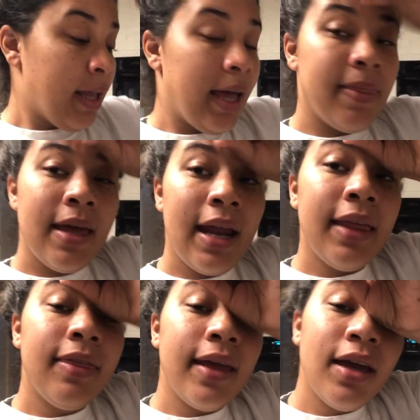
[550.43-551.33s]
And then I
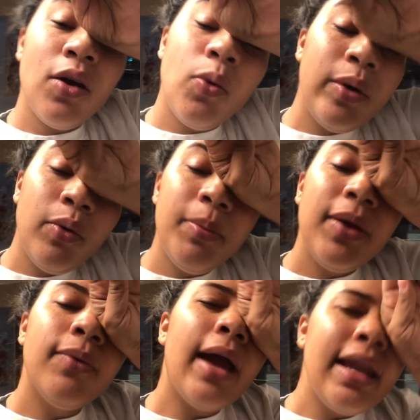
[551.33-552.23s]
think we will
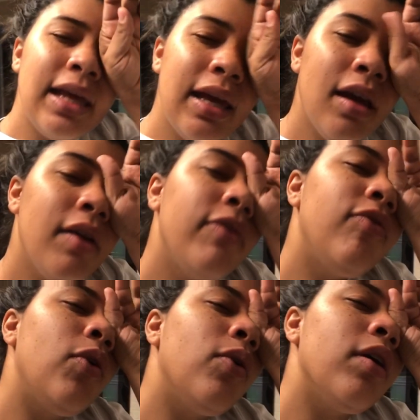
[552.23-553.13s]
be ready
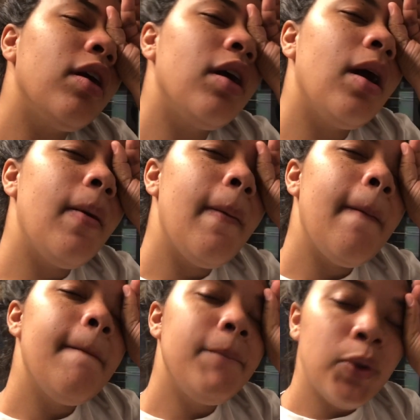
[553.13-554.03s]
for
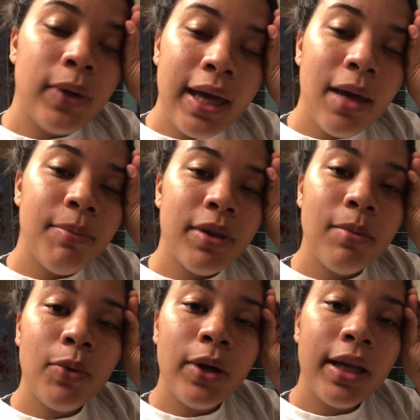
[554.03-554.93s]
boot camp in the
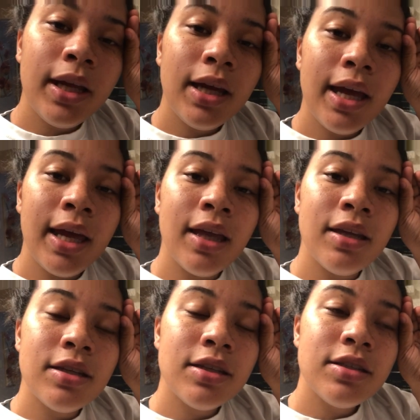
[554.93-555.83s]
morning
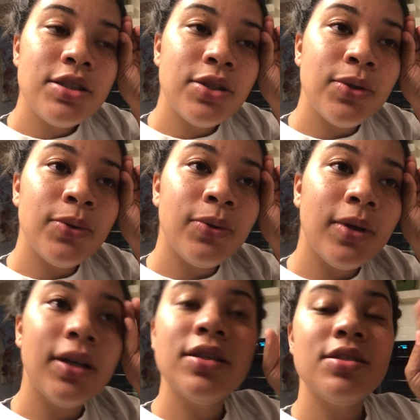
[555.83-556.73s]
and to